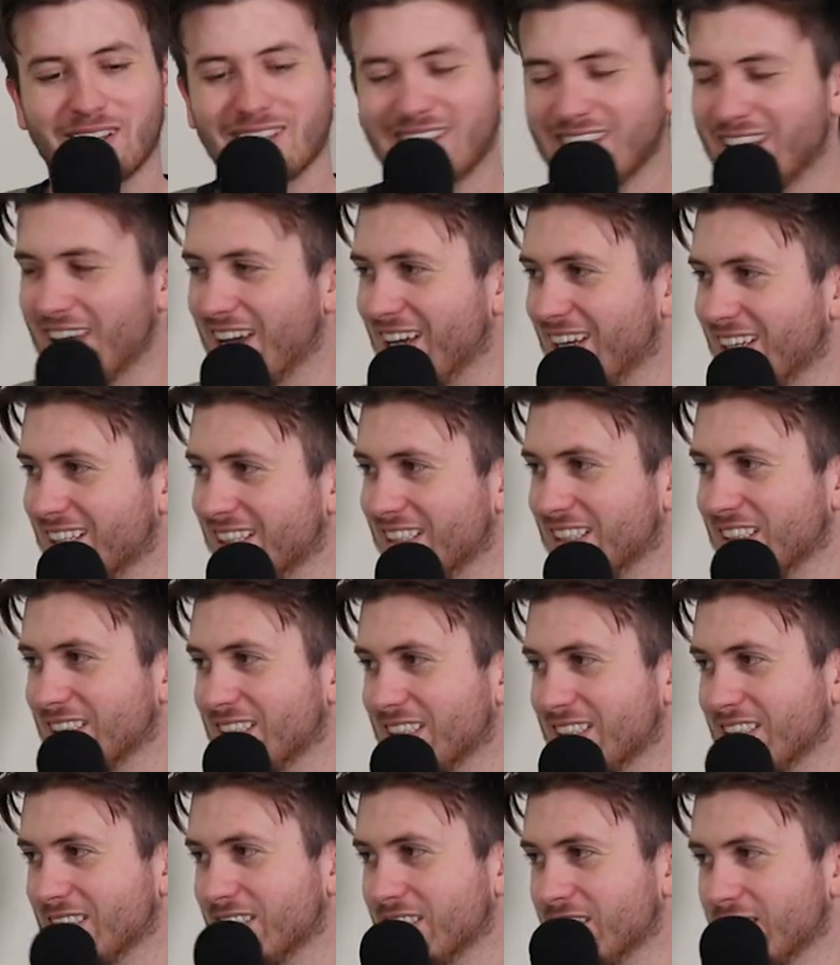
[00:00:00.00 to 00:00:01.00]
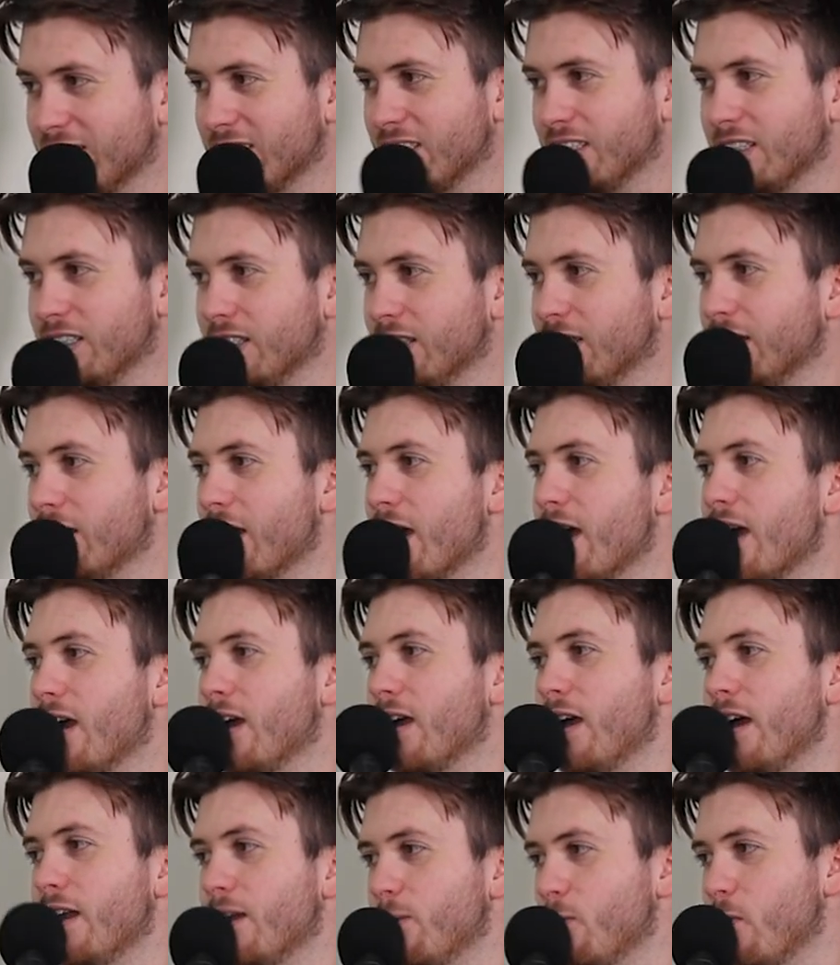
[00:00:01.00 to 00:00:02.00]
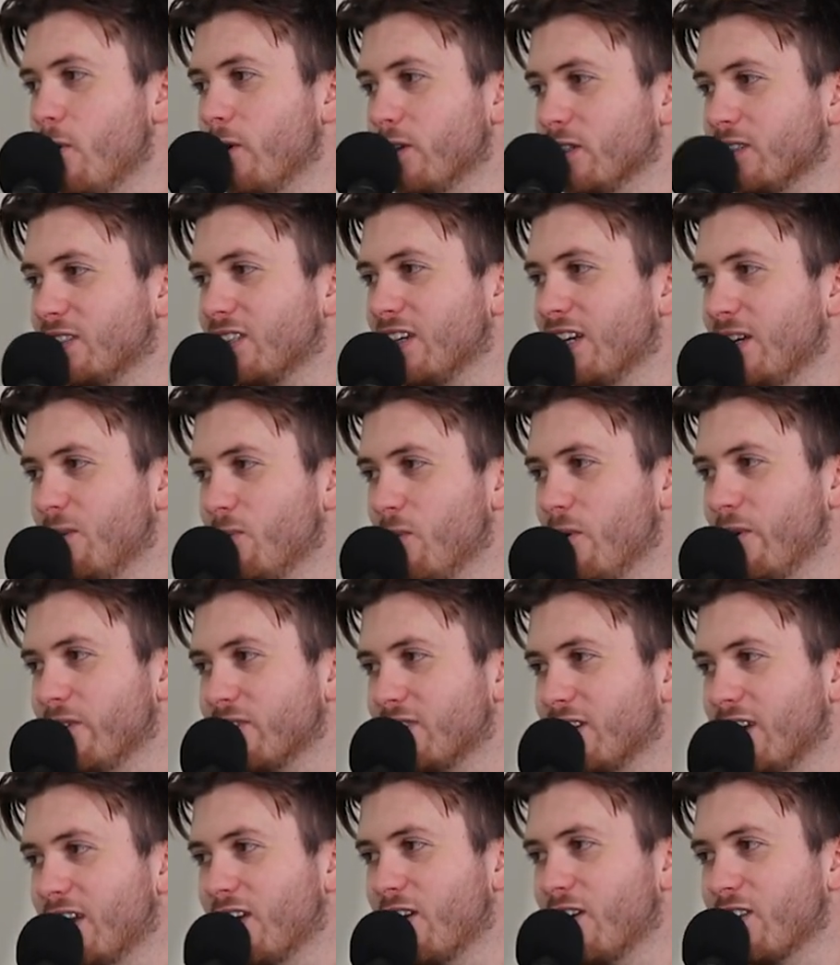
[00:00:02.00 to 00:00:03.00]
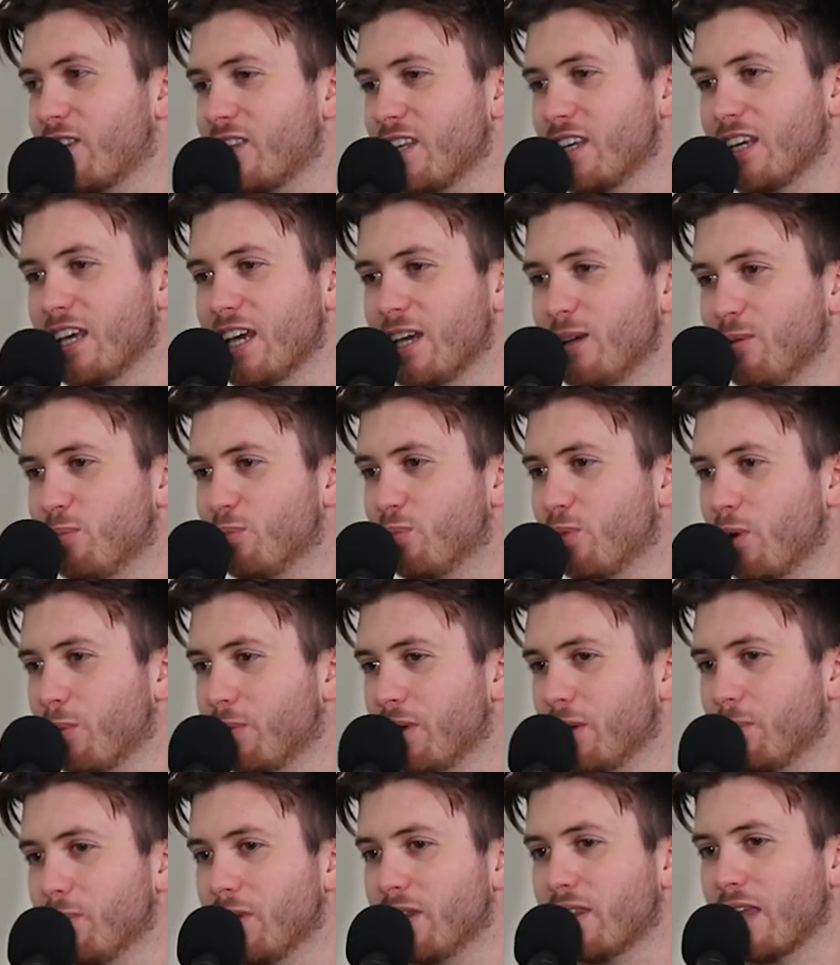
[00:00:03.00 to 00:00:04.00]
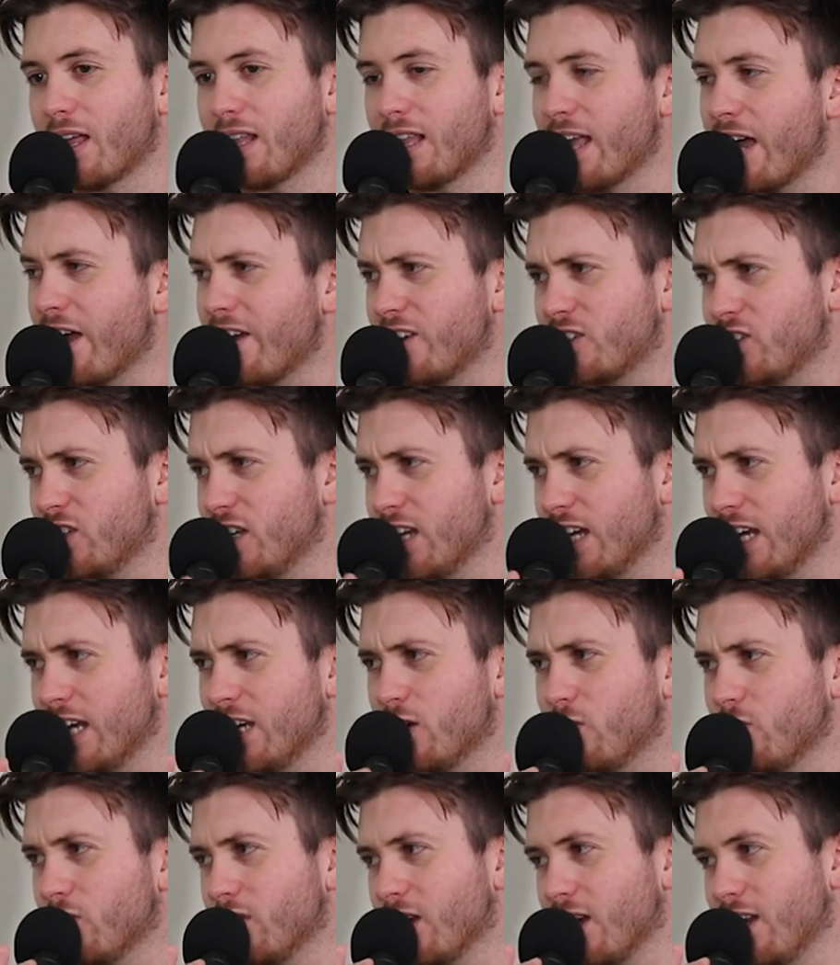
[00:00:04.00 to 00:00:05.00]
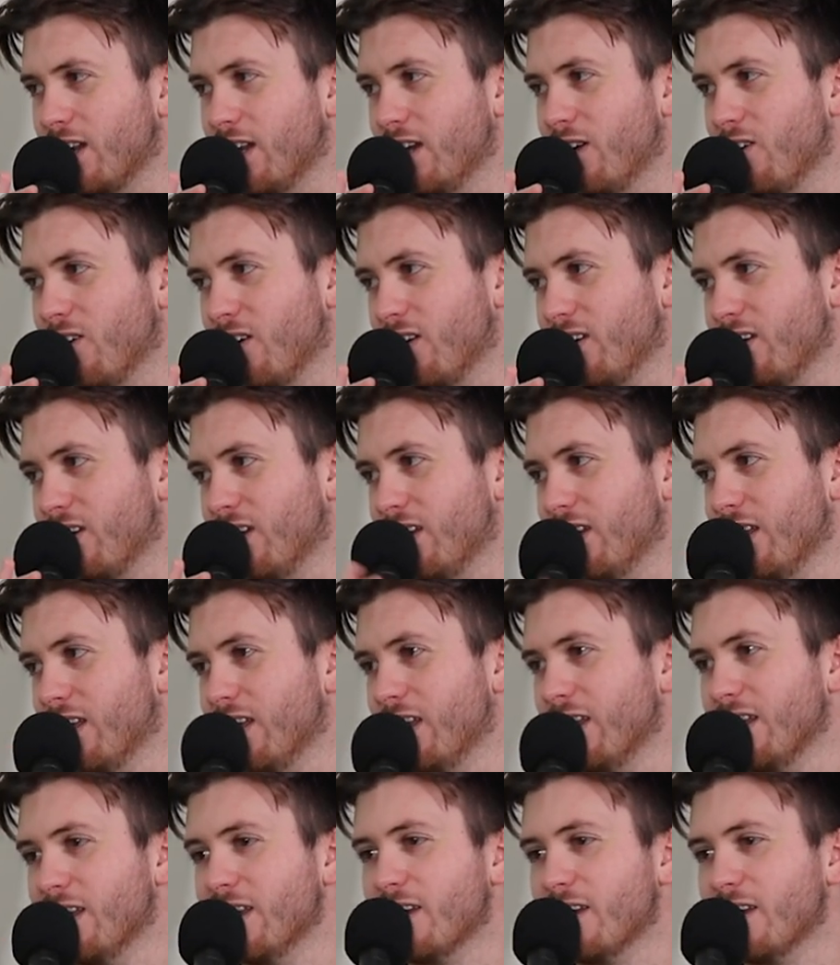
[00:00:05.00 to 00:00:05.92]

Bruce yeah. was un underperforming some crime. And he was, and he was. And I think he'd probably admit that last year he couldn't get near it. Mm.